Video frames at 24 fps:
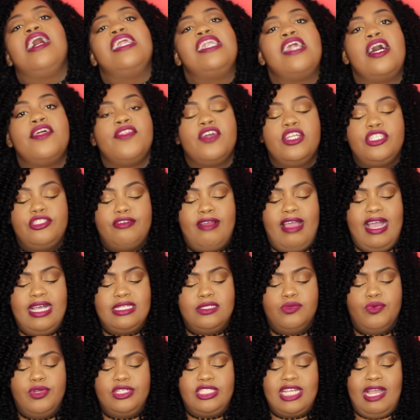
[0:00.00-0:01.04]
Another
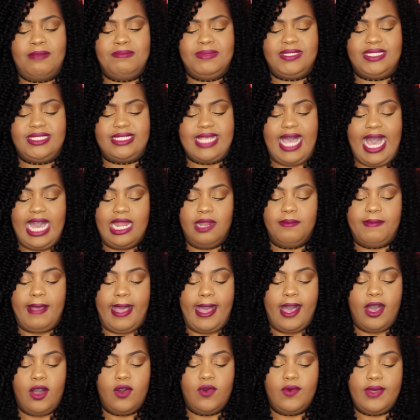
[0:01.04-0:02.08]
dress which I'm sad
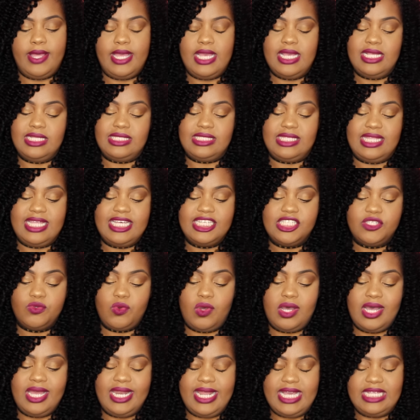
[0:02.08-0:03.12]
about is this
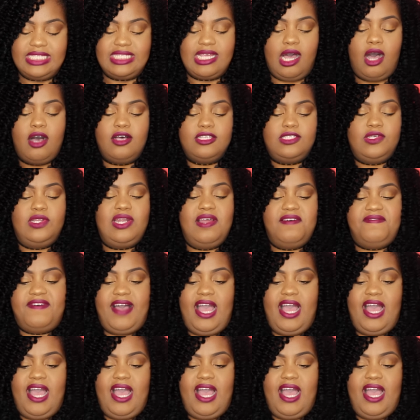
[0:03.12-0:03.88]
one. It's also in a